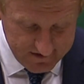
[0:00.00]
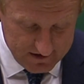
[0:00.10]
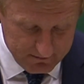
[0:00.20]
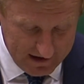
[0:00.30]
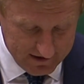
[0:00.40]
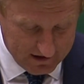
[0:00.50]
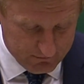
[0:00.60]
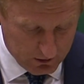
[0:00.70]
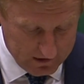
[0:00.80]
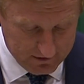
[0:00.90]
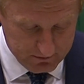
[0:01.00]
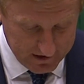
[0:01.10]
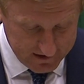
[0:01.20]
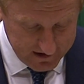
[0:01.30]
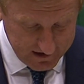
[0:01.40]
set back that rollout
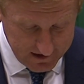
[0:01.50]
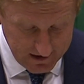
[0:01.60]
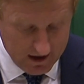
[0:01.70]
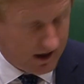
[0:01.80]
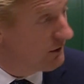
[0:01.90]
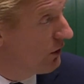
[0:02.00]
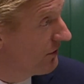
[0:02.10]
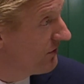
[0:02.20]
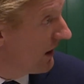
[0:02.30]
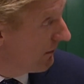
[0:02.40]
by a year and cost